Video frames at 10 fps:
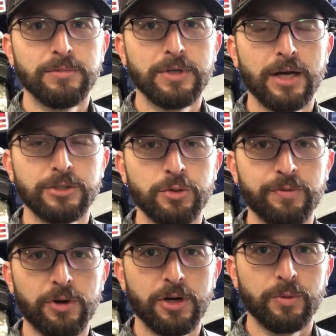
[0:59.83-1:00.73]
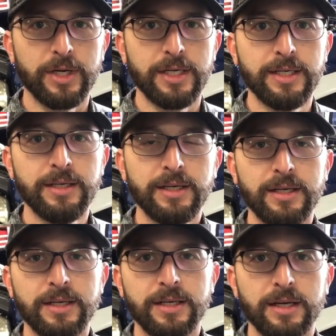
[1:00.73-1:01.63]
not too far away,
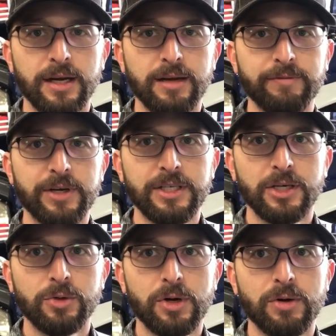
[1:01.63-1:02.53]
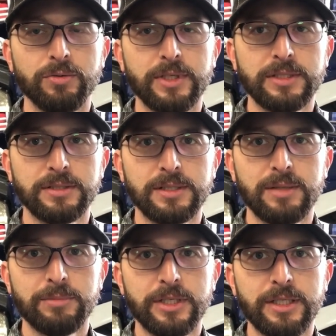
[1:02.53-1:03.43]
video on
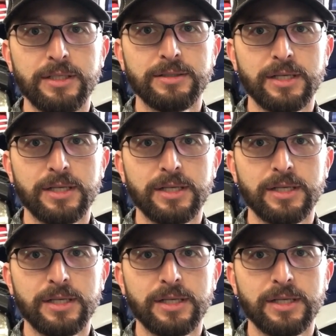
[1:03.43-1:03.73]
disassembly,